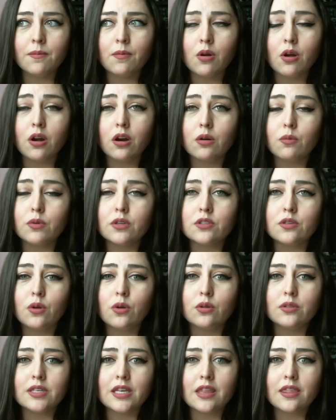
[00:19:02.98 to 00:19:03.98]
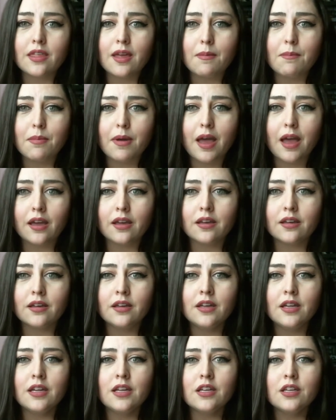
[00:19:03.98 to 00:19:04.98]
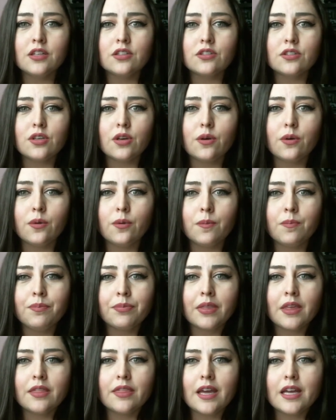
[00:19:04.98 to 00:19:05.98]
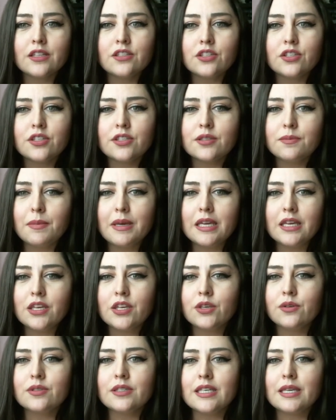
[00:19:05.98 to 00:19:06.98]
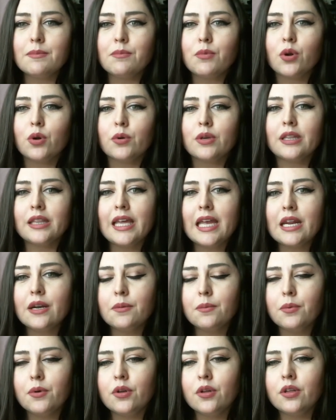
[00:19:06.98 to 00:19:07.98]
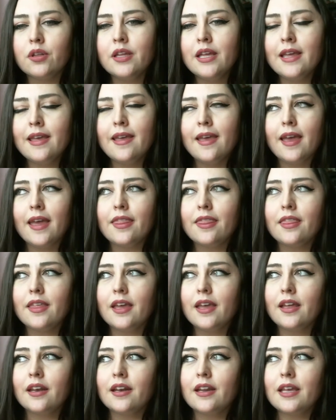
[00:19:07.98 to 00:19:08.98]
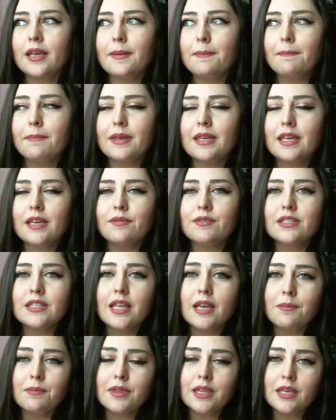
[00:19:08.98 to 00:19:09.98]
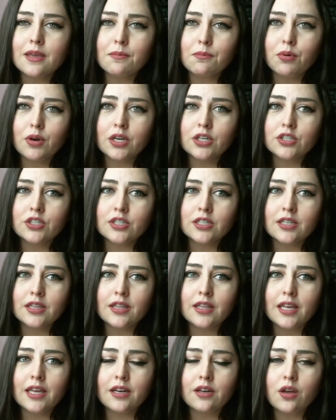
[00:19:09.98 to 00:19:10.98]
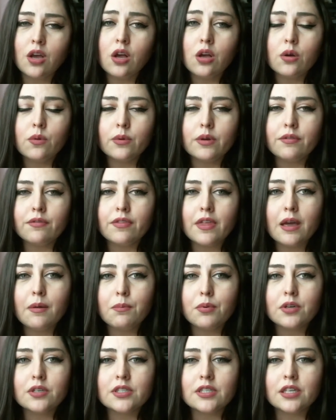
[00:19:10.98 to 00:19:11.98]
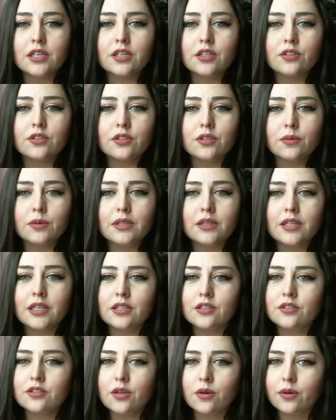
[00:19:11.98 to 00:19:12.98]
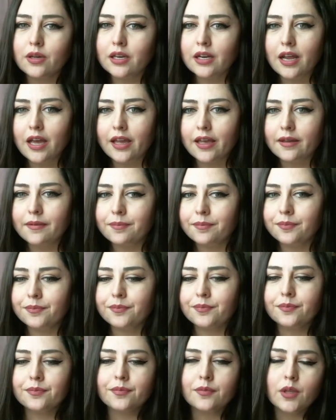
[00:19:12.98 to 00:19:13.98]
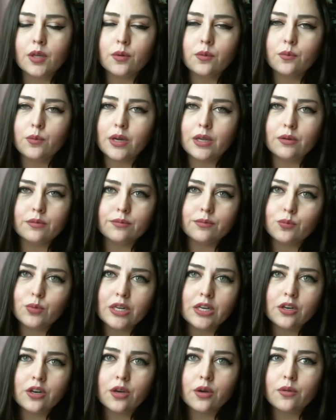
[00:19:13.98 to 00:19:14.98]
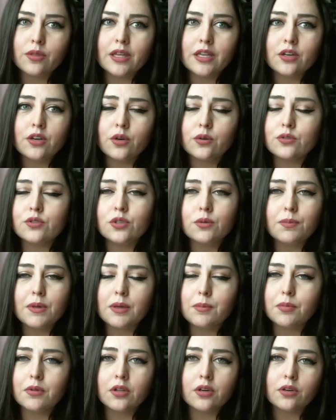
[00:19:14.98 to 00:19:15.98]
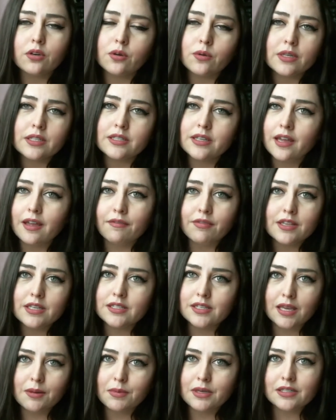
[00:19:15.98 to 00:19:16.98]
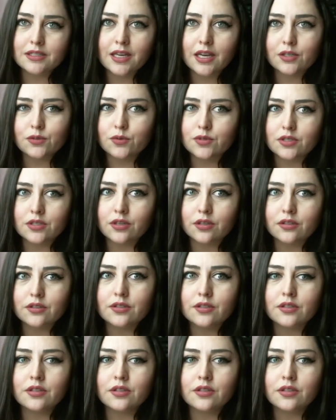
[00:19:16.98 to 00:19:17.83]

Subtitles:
or what's holding them back. So that's just making you seem more relatable, and then it gives them the impression that, oh, if that person can do it, then so can I. When we know that no two people are going to have the same exact results.